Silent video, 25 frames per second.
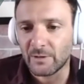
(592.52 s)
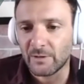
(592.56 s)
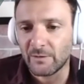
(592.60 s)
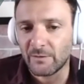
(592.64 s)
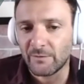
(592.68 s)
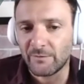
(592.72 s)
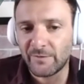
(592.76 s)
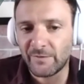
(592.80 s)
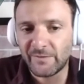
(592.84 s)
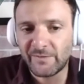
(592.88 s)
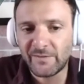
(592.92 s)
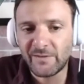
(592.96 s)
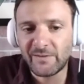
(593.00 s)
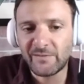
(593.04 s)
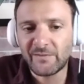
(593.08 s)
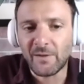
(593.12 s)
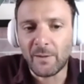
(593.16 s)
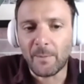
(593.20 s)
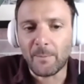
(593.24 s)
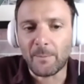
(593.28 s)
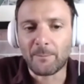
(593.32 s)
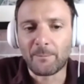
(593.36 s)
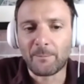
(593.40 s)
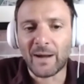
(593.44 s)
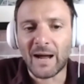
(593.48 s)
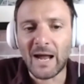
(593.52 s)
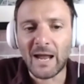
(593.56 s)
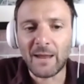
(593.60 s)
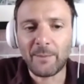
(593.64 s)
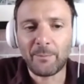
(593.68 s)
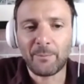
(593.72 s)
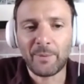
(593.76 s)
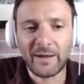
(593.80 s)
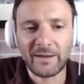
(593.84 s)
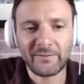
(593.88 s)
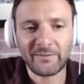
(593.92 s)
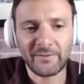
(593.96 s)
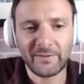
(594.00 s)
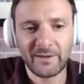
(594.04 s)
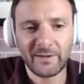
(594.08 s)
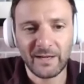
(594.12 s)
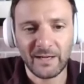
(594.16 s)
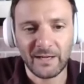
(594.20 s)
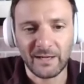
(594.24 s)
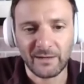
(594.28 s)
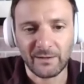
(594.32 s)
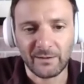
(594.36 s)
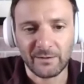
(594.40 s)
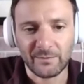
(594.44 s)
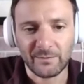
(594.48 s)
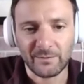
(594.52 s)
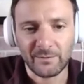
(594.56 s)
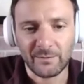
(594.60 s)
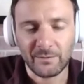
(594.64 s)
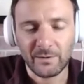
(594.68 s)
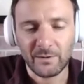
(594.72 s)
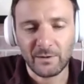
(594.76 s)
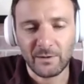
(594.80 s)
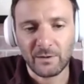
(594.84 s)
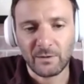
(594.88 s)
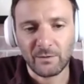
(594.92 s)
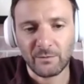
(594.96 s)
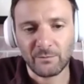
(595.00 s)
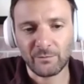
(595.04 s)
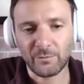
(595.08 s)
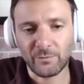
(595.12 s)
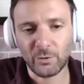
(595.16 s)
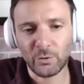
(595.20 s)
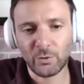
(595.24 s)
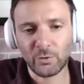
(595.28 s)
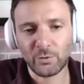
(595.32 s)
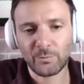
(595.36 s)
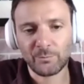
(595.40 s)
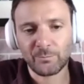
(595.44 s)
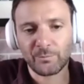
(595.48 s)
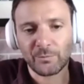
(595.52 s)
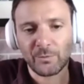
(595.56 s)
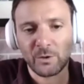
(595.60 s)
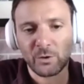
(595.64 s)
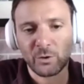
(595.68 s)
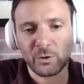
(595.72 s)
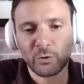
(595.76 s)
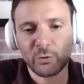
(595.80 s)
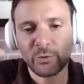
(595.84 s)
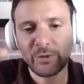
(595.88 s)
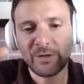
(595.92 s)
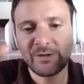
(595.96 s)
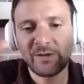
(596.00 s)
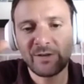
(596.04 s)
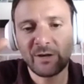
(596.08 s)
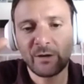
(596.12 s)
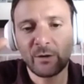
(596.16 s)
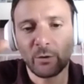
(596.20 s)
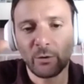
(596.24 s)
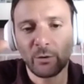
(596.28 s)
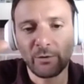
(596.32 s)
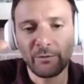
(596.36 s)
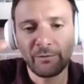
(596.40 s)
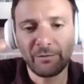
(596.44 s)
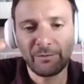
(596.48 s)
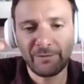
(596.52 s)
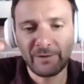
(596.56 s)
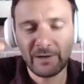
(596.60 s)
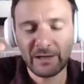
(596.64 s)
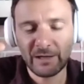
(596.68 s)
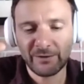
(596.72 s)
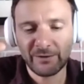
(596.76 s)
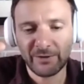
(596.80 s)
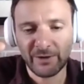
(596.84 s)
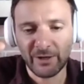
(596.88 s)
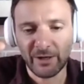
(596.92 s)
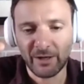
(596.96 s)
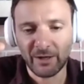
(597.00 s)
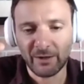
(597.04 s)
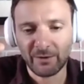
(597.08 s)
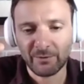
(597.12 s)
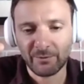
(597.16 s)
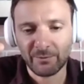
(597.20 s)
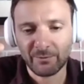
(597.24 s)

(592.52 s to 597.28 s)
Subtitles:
This is bypassing the critical filter